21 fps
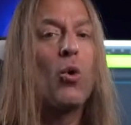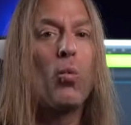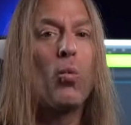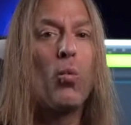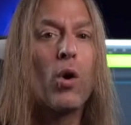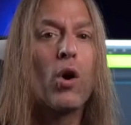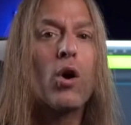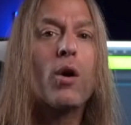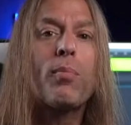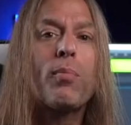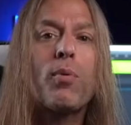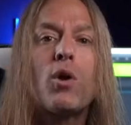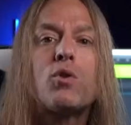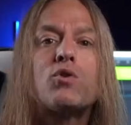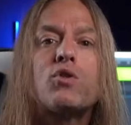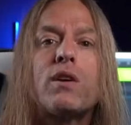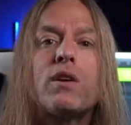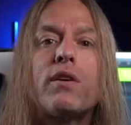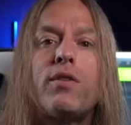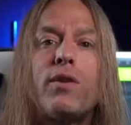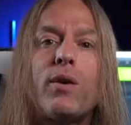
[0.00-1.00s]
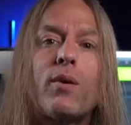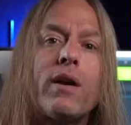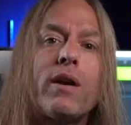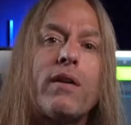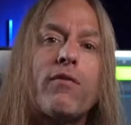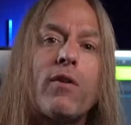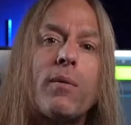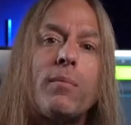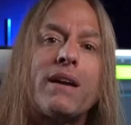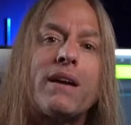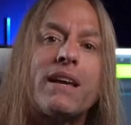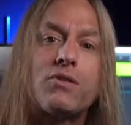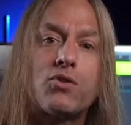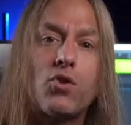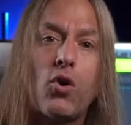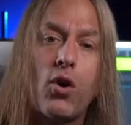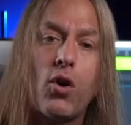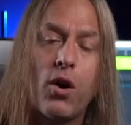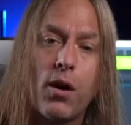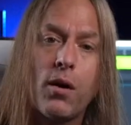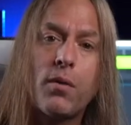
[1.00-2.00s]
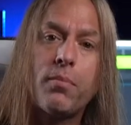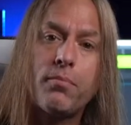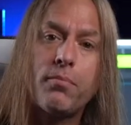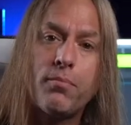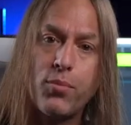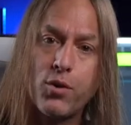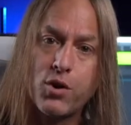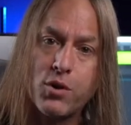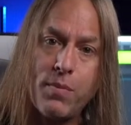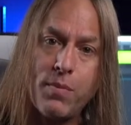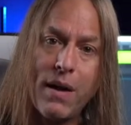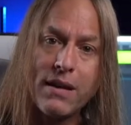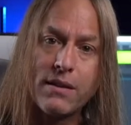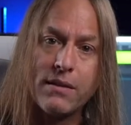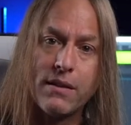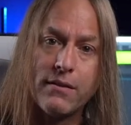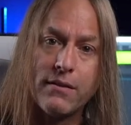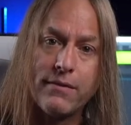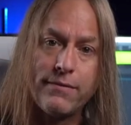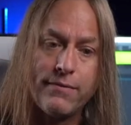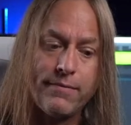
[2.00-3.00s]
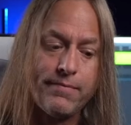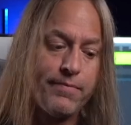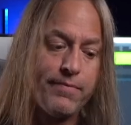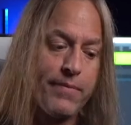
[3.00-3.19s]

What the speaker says: We're approaching theory from a guitar perspective.